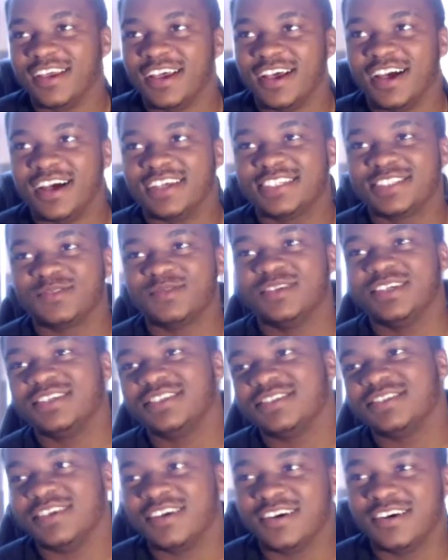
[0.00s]
I
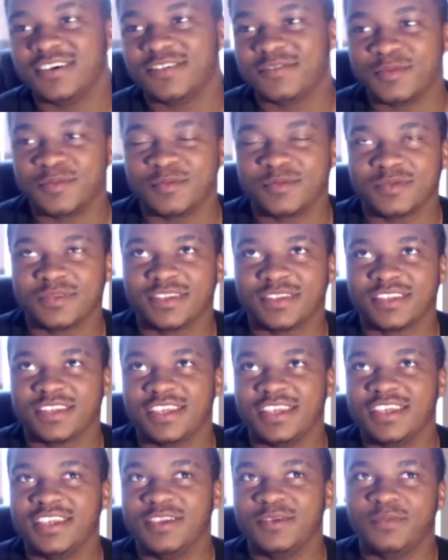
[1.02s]
switched from
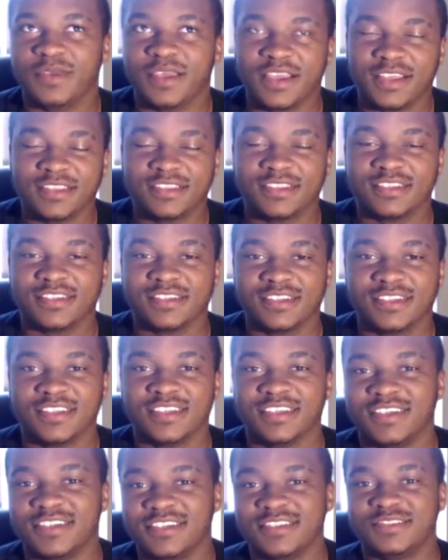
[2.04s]
King Panda
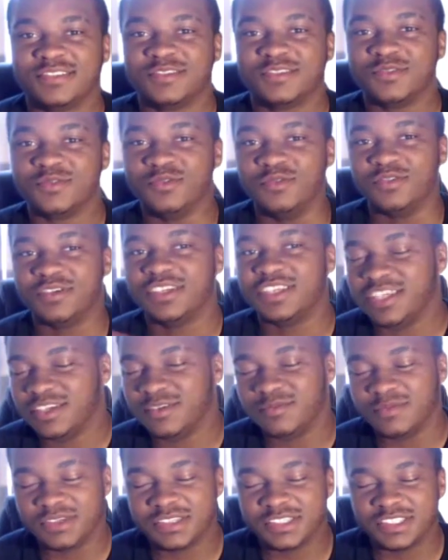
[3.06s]
to
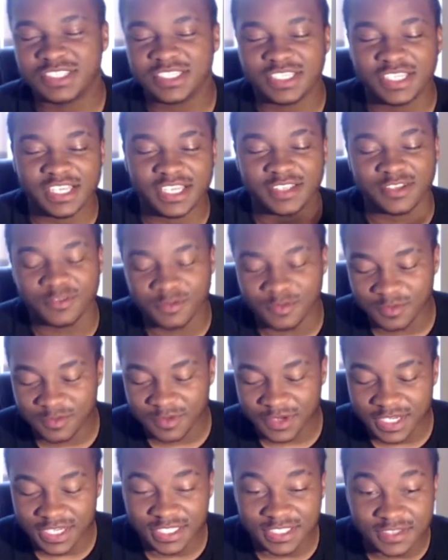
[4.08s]
King Meechi, and the
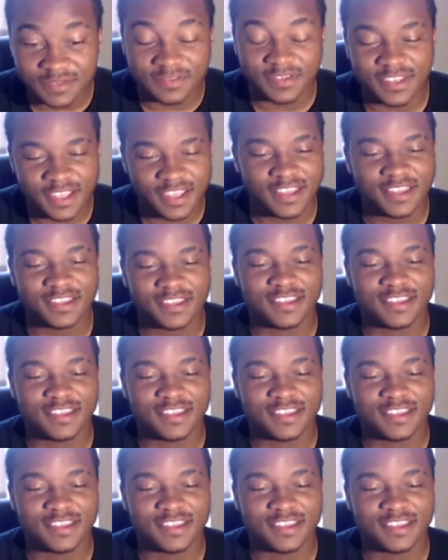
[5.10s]
reason for that